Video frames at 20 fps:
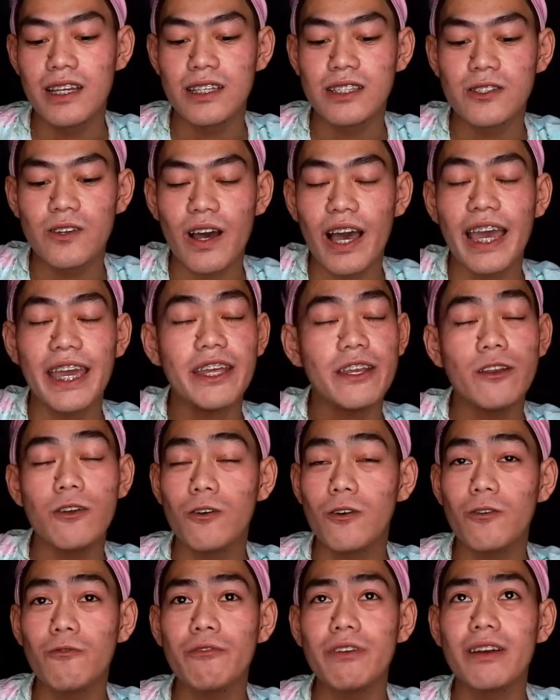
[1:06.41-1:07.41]
So I
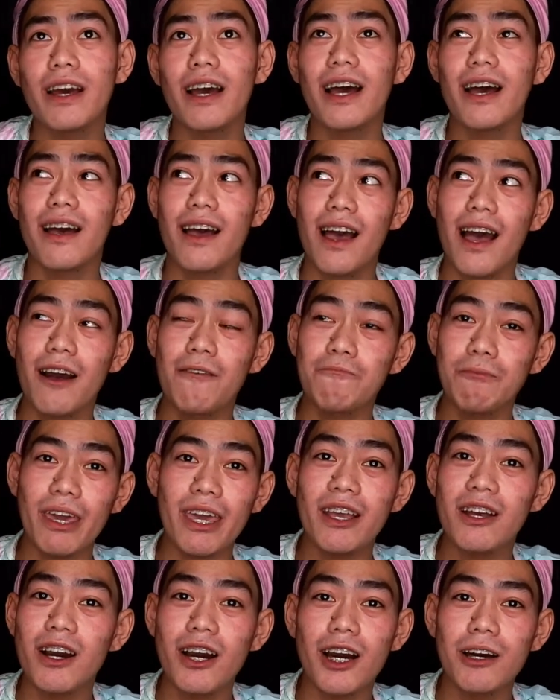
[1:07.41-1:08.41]
know na ang
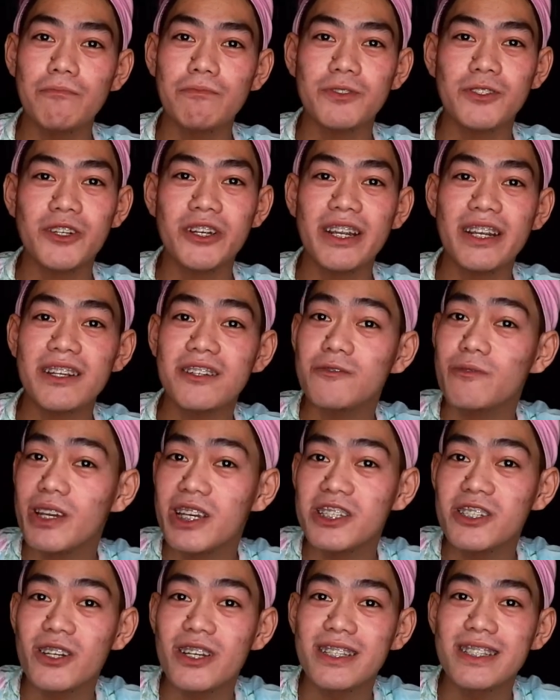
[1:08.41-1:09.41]
makeup during
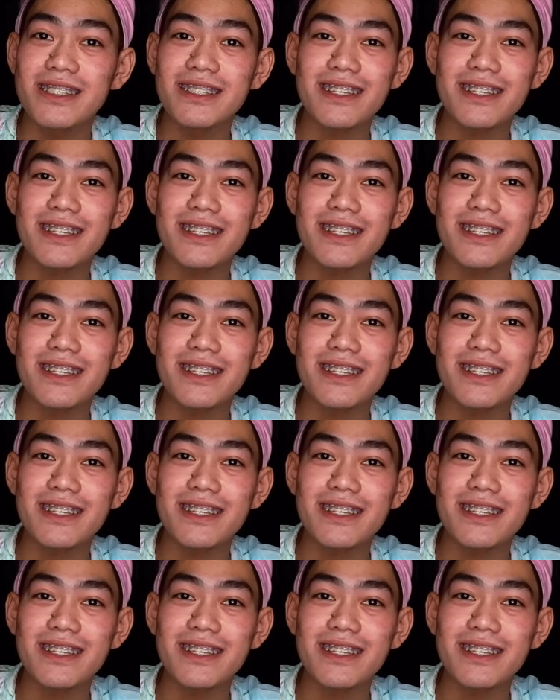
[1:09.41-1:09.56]
graduation